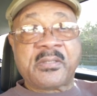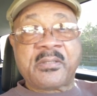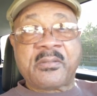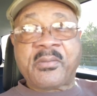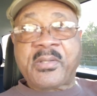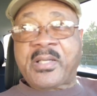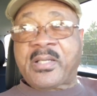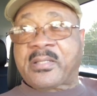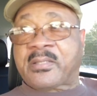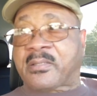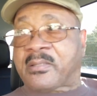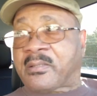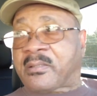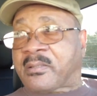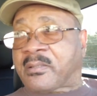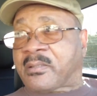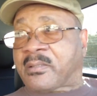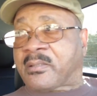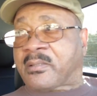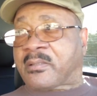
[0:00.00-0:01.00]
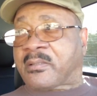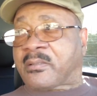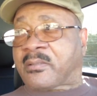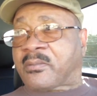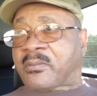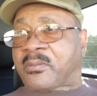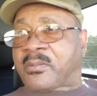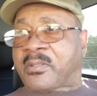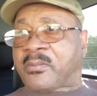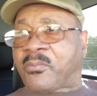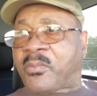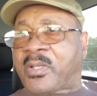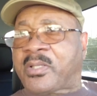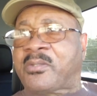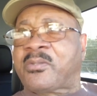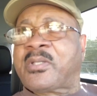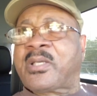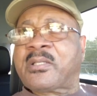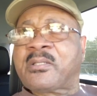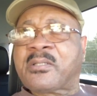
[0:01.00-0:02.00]
What? What,
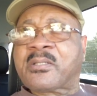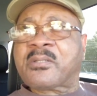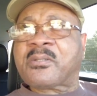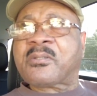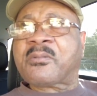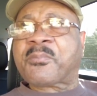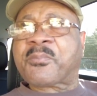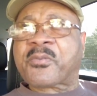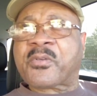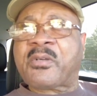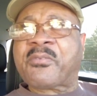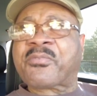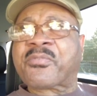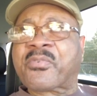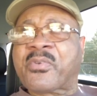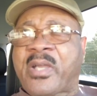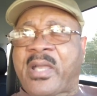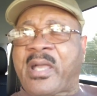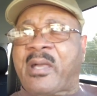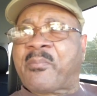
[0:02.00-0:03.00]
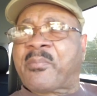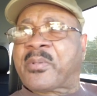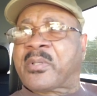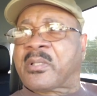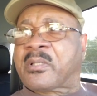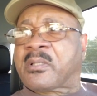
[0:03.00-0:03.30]
you not hooked on a frap?